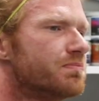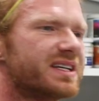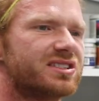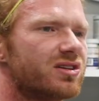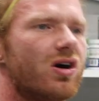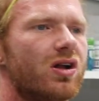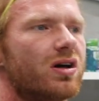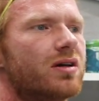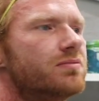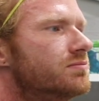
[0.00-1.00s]
mix it all
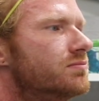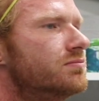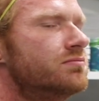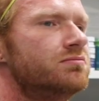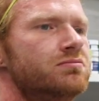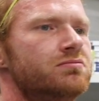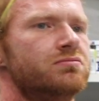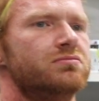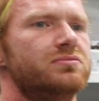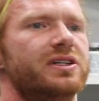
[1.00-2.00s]
up.
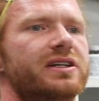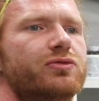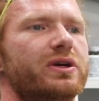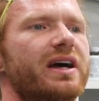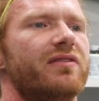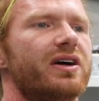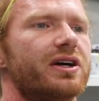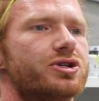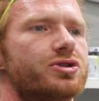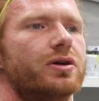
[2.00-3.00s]
And if we have
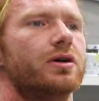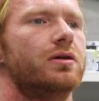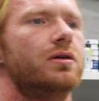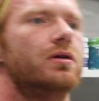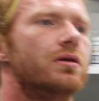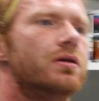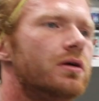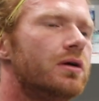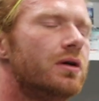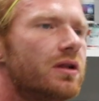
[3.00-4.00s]
extra
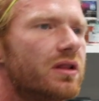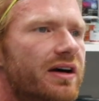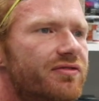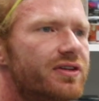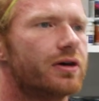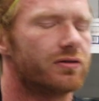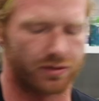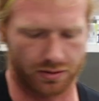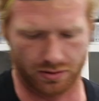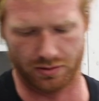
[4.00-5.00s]
left
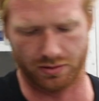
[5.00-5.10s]
over,